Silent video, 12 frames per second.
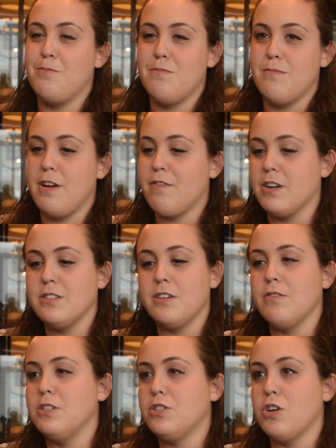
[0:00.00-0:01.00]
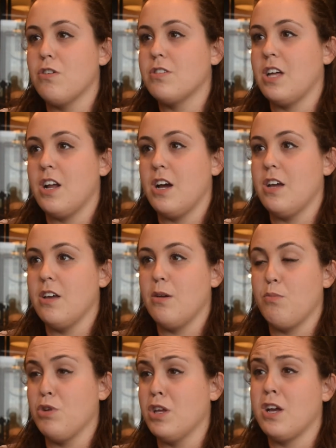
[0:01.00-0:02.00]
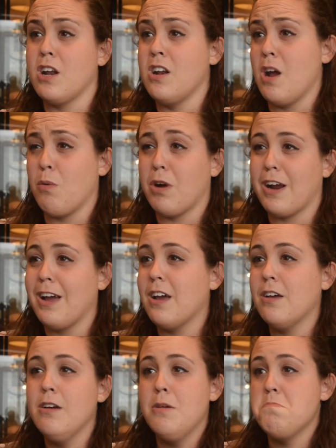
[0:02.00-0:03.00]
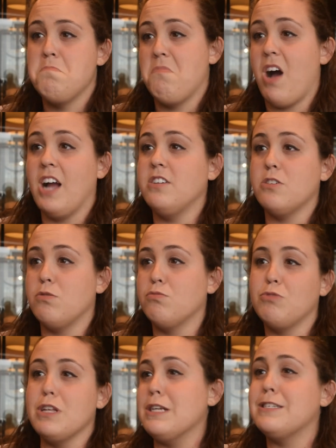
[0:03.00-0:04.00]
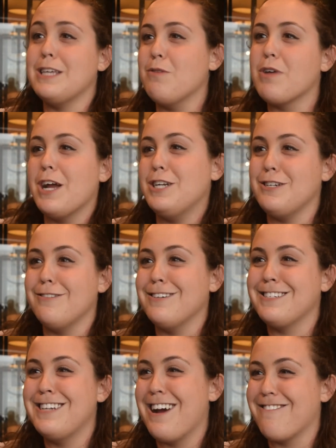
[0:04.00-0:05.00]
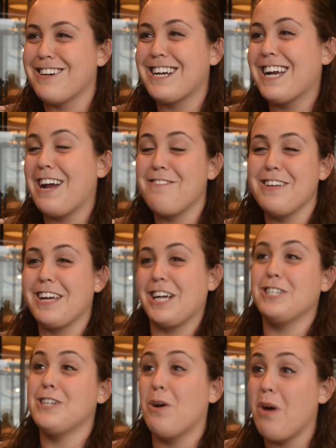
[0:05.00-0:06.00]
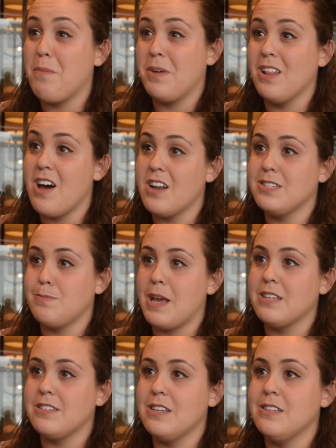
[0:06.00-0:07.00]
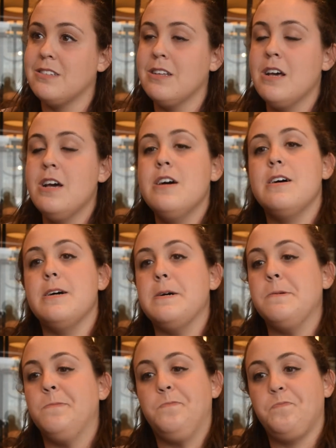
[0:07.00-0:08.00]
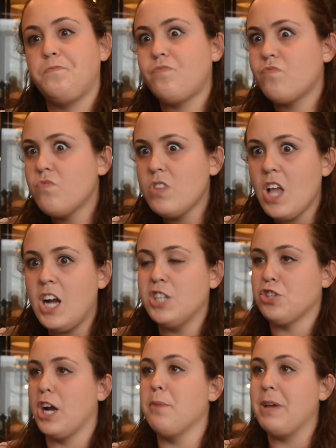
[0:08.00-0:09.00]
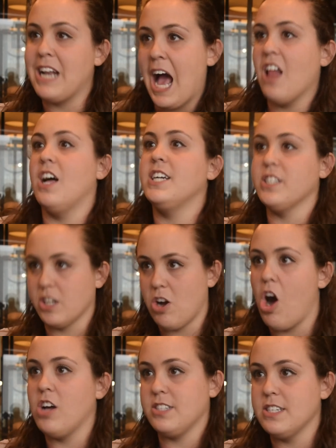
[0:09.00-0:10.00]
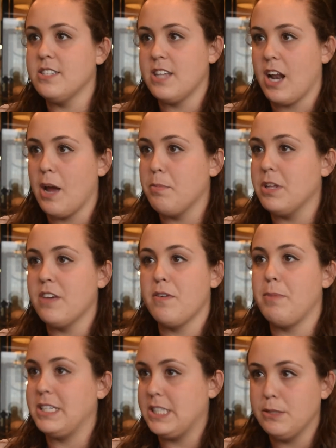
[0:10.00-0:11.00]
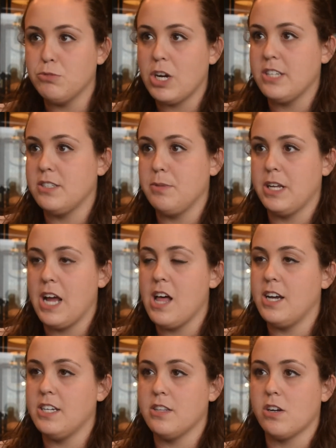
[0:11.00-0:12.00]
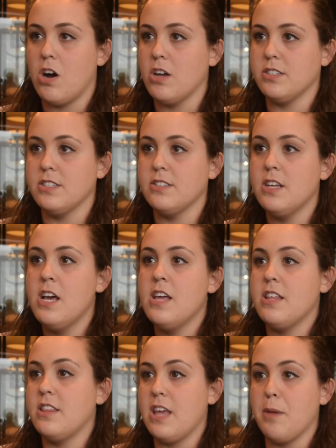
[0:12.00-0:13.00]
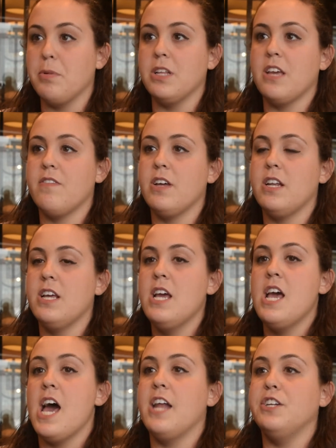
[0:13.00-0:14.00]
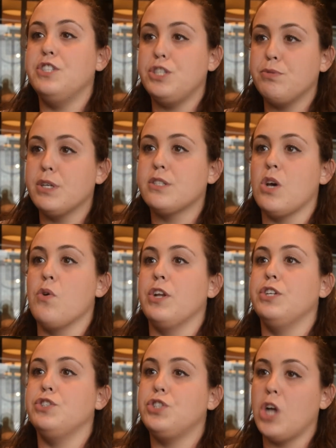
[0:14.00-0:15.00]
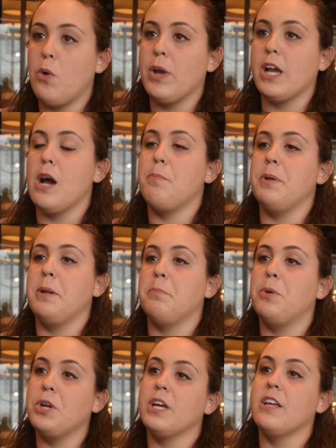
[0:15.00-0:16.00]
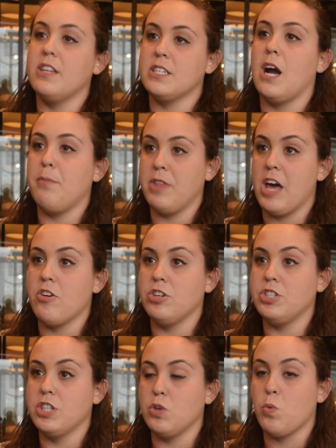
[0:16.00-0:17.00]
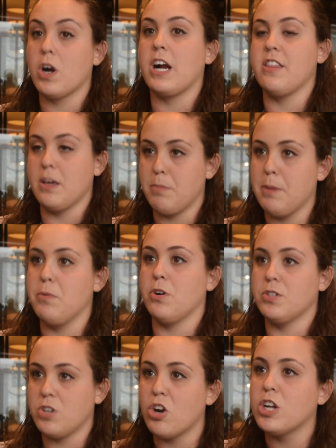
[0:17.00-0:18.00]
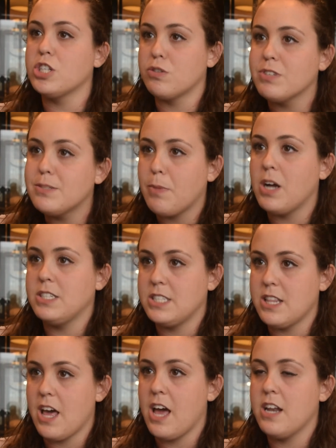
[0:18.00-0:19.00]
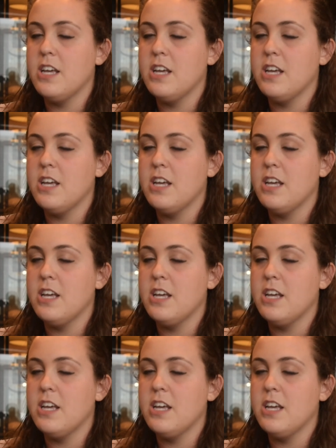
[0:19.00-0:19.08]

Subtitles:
My friends always joke that I am really good at networking. I don't really see what I do as networking. I feel like I show up in a lot of spaces. I try to be an ally to the causes that I believe in. My team tries to be an ally to the causes that they believe in. And in doing so and in showing up and in putting in the time, the energy, and the work, I think people are starting to respond to that.